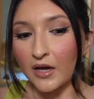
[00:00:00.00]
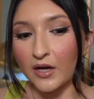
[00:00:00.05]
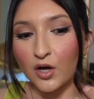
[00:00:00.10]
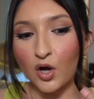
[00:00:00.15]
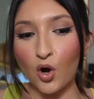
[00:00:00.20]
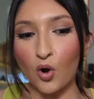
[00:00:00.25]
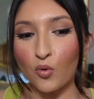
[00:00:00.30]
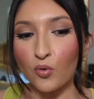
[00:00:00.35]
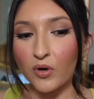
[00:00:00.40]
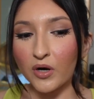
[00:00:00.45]

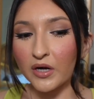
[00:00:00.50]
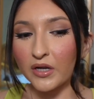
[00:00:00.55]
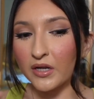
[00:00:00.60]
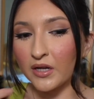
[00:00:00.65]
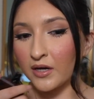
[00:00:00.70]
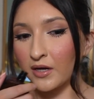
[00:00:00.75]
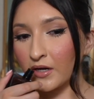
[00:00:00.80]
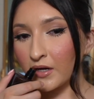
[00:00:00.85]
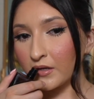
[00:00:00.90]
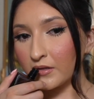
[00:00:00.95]

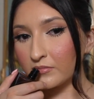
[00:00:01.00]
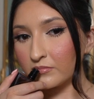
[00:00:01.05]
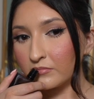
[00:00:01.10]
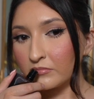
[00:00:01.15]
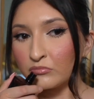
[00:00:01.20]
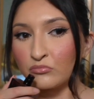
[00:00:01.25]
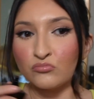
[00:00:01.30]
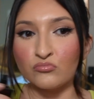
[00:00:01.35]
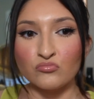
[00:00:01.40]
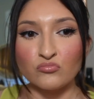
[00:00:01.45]
Coconut.
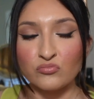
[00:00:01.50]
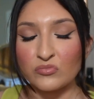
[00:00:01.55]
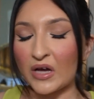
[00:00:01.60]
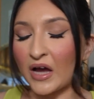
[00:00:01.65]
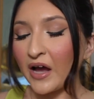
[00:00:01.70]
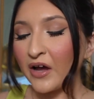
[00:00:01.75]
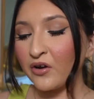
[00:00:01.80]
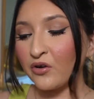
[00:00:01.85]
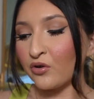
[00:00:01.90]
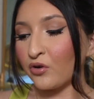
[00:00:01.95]

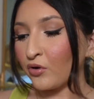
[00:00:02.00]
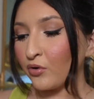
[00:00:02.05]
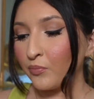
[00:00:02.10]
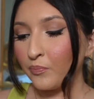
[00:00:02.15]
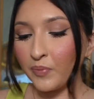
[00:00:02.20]
I don't know.